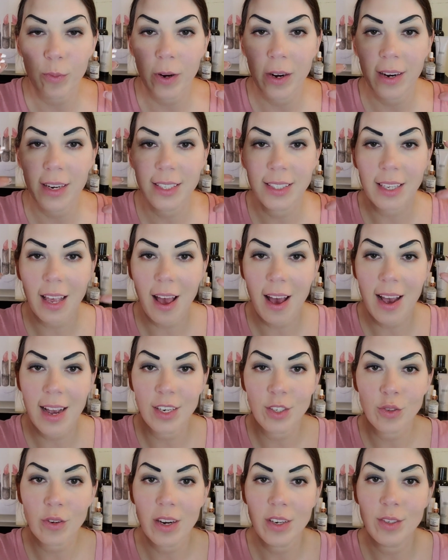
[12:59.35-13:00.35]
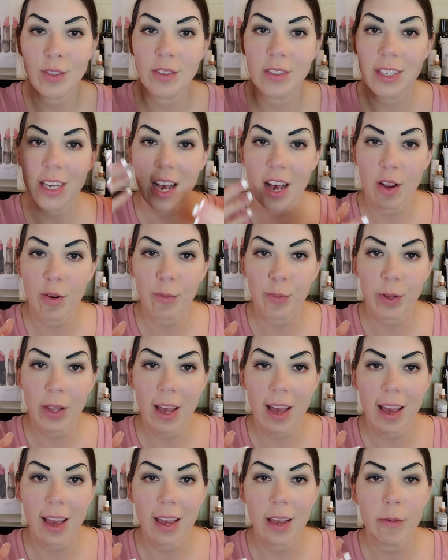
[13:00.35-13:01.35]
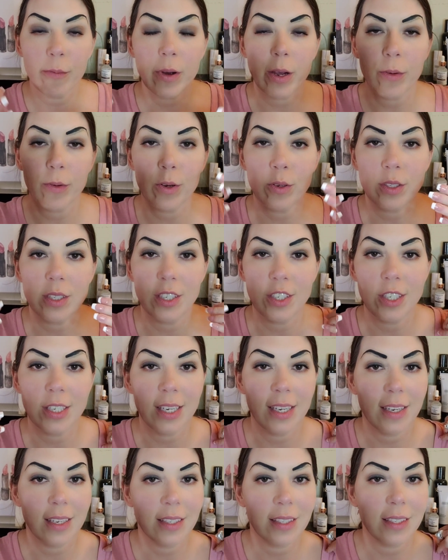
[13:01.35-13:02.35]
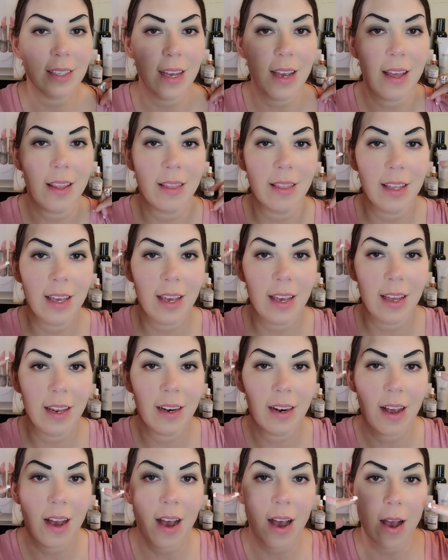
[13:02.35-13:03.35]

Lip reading: whereas I try to downplay my rosy cheeks and then